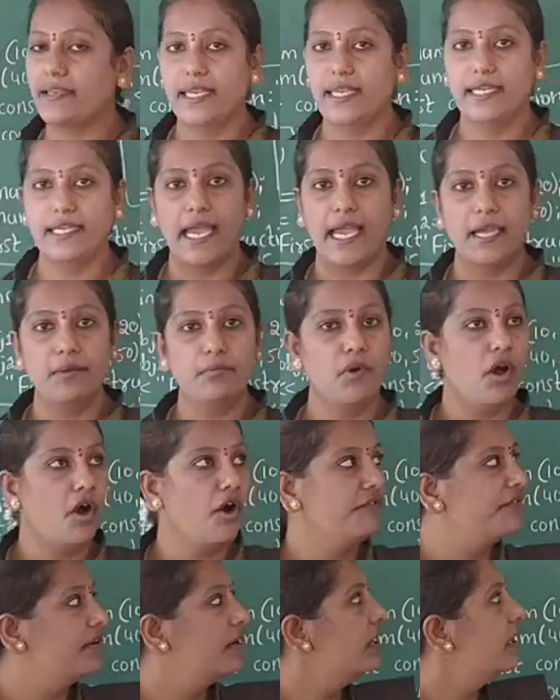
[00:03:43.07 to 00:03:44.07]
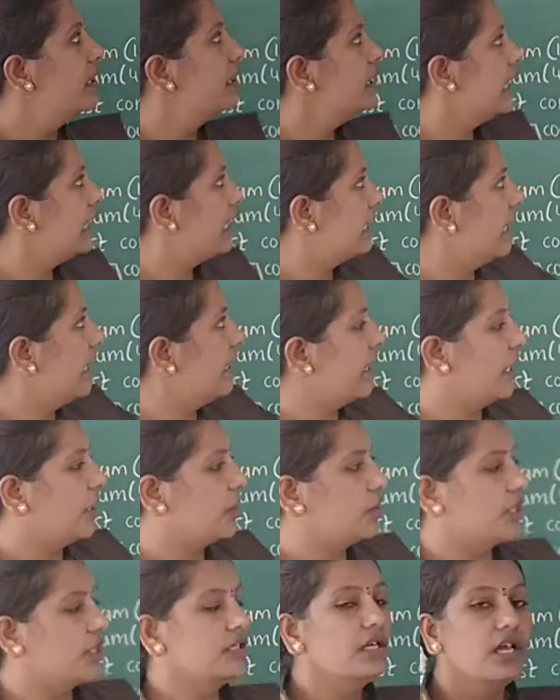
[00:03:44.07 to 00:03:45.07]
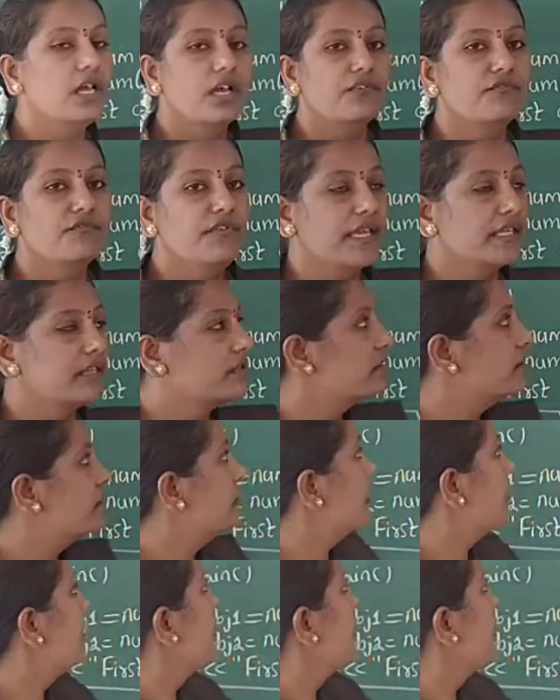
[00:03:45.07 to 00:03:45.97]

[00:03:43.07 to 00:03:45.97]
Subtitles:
at the time of declaration with